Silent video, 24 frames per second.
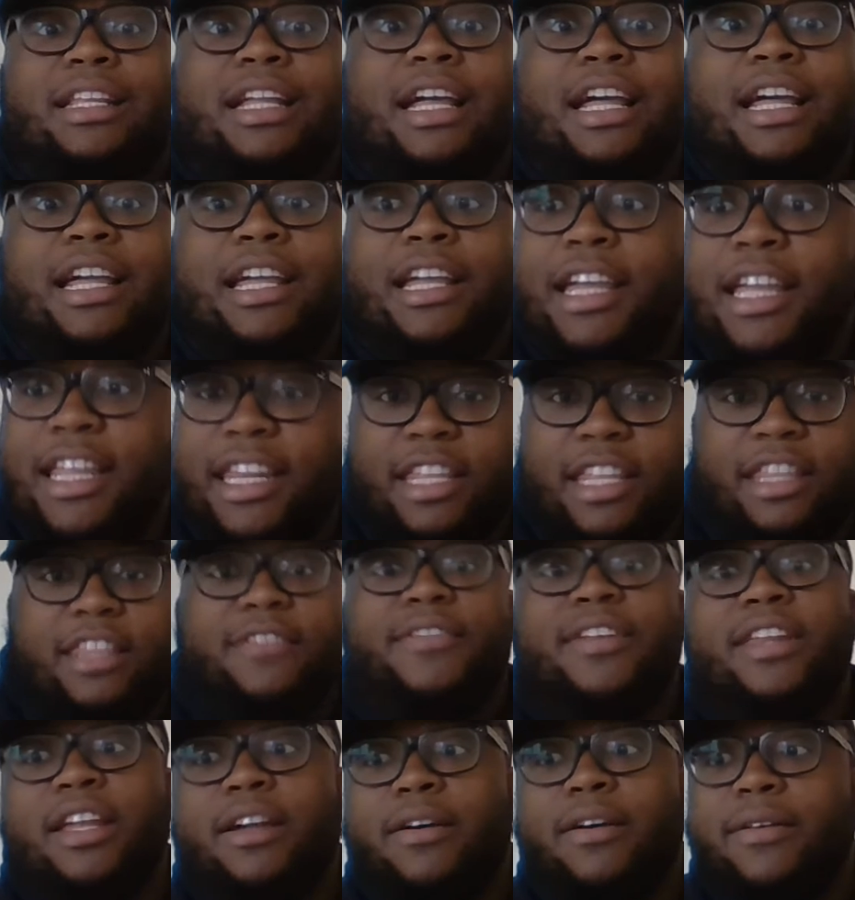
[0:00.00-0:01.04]
I ended the
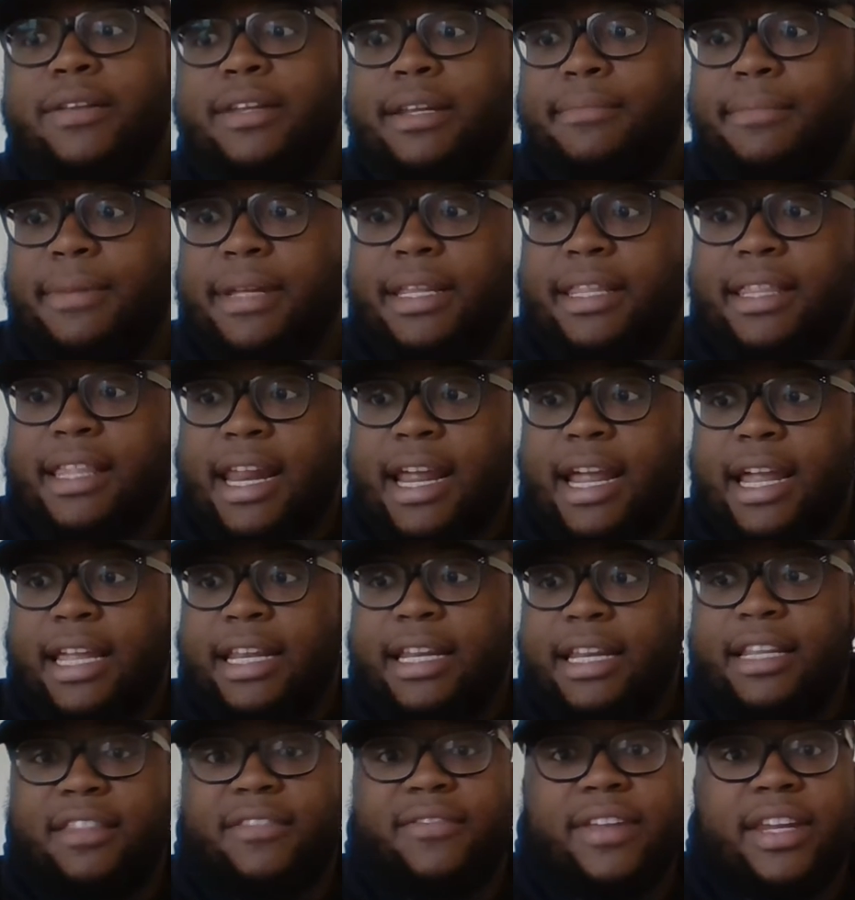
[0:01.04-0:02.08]
video and didn't mean that I
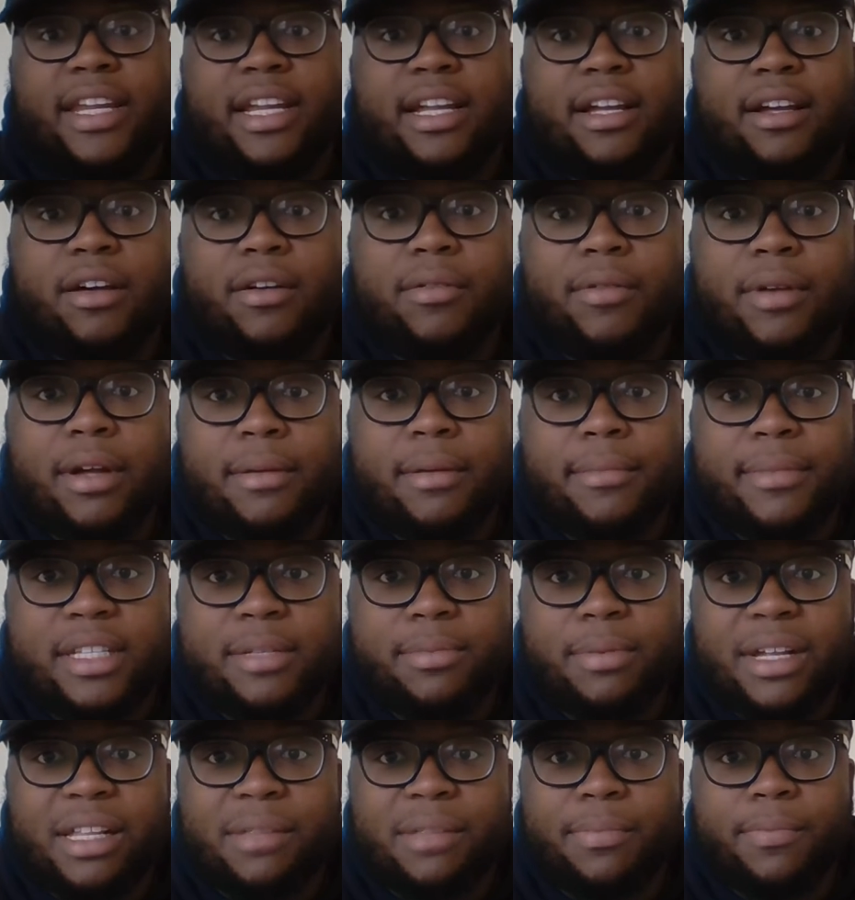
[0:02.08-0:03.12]
ended the video. I meant to
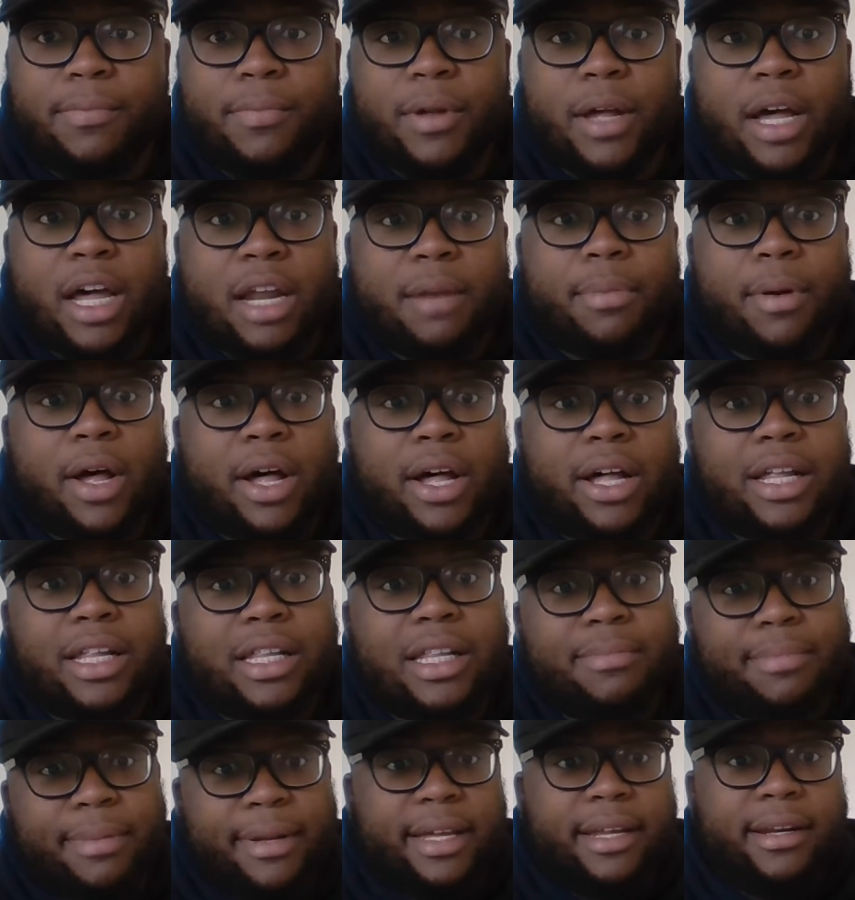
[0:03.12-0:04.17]
press
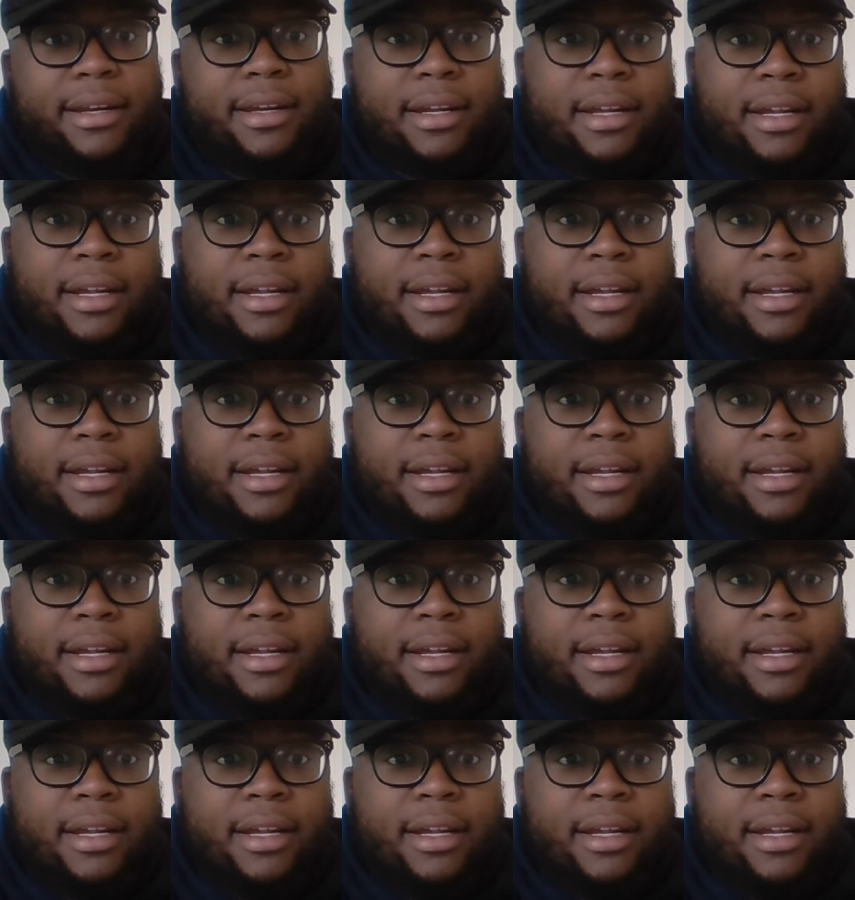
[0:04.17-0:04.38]
unpause, but